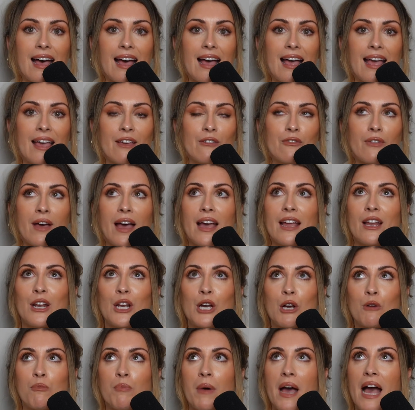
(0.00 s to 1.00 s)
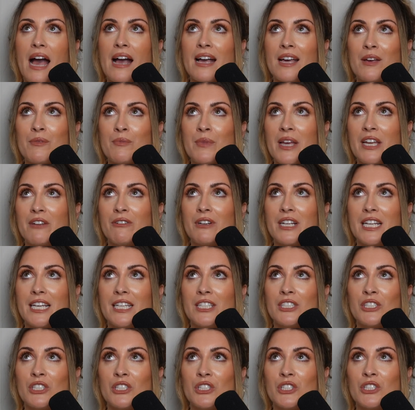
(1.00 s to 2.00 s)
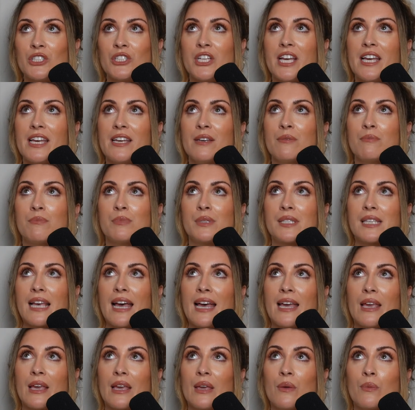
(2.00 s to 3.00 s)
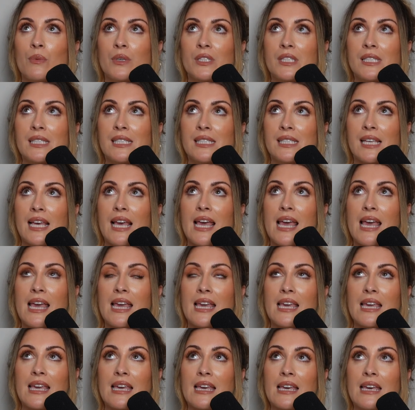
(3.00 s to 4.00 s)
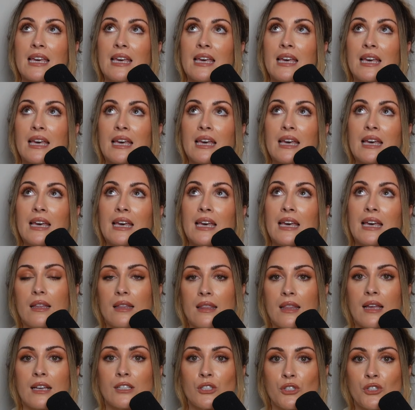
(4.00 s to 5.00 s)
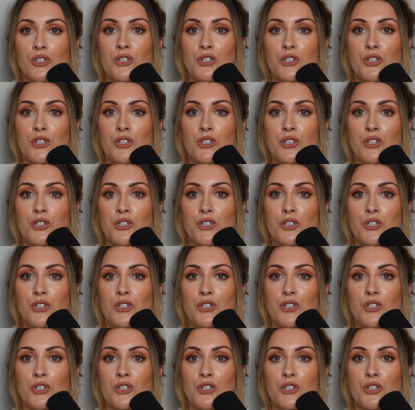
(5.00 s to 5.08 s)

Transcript: if I look back at my relationships, I would say that's